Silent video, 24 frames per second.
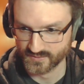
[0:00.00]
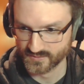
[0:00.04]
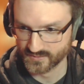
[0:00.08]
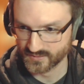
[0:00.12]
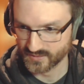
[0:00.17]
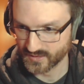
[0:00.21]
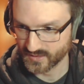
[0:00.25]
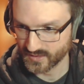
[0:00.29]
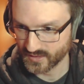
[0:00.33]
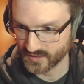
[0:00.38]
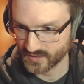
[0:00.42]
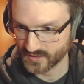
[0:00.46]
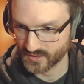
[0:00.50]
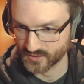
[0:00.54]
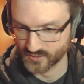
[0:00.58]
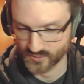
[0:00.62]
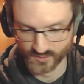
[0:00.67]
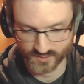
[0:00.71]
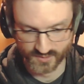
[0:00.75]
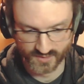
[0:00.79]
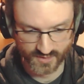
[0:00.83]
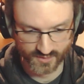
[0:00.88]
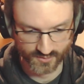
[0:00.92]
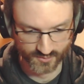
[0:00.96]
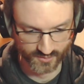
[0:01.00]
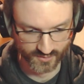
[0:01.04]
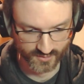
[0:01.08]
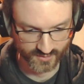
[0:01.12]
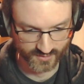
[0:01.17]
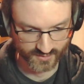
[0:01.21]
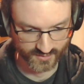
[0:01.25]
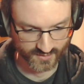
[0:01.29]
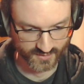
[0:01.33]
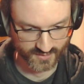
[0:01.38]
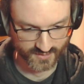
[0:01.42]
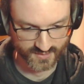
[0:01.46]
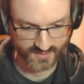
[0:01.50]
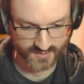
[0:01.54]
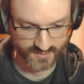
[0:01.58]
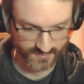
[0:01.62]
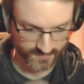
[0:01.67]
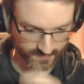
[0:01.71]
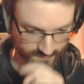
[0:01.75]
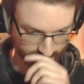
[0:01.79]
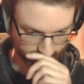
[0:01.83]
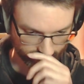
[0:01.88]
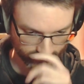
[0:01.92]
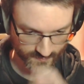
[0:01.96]
I can do it now. It's
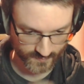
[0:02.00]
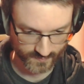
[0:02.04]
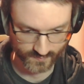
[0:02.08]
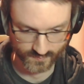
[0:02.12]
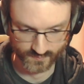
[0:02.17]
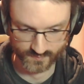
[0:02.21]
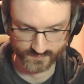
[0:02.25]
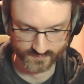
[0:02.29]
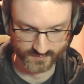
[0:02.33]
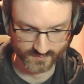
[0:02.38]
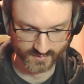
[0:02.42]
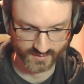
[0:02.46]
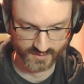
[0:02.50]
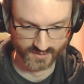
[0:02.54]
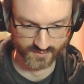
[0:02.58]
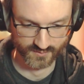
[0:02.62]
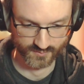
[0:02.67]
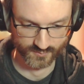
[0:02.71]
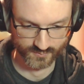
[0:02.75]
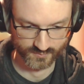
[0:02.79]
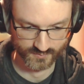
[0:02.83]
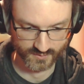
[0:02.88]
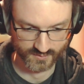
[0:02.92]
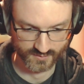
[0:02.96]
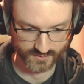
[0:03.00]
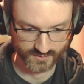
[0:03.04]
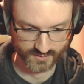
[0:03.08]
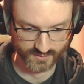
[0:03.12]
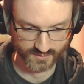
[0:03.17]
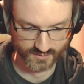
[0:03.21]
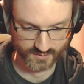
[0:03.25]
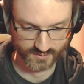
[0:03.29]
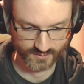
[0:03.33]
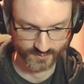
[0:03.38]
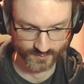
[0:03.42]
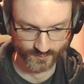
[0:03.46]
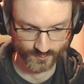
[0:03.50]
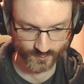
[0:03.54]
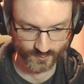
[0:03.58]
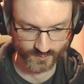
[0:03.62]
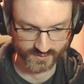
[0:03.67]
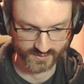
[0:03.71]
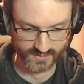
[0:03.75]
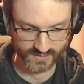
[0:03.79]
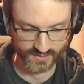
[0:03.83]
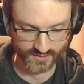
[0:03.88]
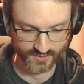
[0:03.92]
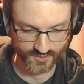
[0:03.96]
again
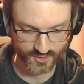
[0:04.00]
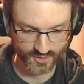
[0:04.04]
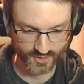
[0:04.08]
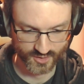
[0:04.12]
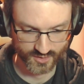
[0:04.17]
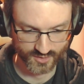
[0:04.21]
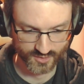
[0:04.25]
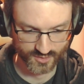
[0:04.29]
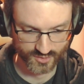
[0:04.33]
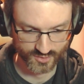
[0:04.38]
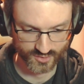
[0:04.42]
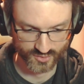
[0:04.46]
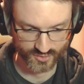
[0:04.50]
one line change.